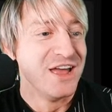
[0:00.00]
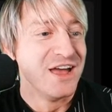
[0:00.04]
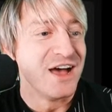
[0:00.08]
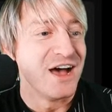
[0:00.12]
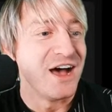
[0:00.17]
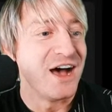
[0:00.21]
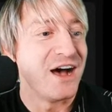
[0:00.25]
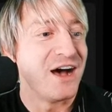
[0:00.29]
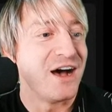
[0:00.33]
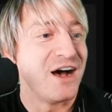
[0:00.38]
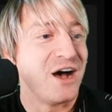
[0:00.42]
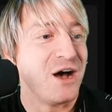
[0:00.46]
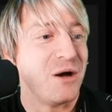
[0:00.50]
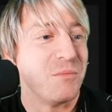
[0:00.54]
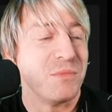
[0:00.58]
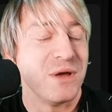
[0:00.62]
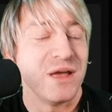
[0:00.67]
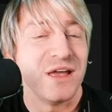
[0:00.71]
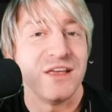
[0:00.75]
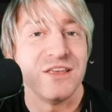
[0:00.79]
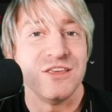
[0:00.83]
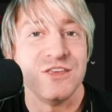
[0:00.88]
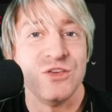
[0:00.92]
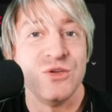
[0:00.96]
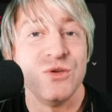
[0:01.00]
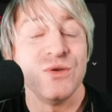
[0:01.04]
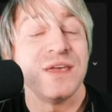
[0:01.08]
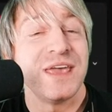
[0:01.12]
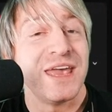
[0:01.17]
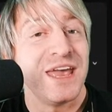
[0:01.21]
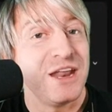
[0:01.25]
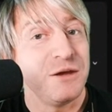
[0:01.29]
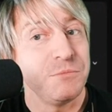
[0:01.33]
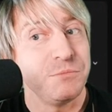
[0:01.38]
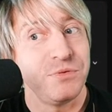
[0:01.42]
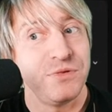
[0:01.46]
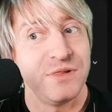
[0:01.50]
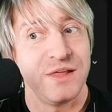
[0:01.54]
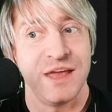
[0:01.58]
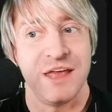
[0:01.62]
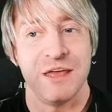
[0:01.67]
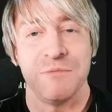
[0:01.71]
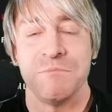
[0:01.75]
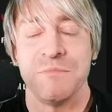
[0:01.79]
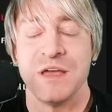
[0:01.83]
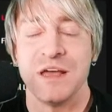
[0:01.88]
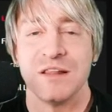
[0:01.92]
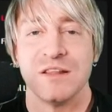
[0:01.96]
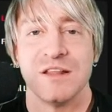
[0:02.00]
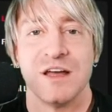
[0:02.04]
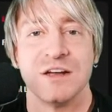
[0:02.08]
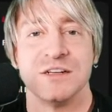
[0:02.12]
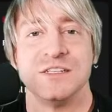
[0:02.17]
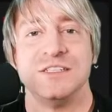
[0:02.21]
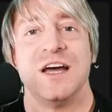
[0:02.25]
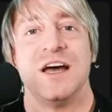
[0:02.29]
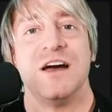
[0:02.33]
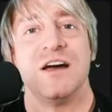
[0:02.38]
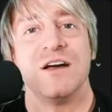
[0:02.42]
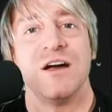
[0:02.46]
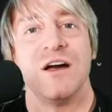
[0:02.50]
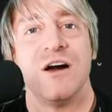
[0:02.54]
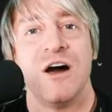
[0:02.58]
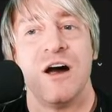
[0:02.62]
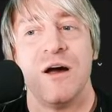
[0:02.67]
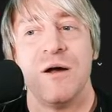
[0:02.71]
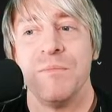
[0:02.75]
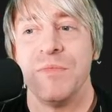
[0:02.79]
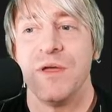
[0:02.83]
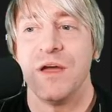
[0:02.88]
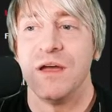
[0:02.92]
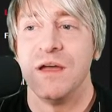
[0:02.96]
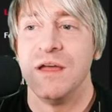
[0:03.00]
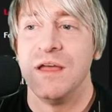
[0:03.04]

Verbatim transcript: um, you can play mcluck.com,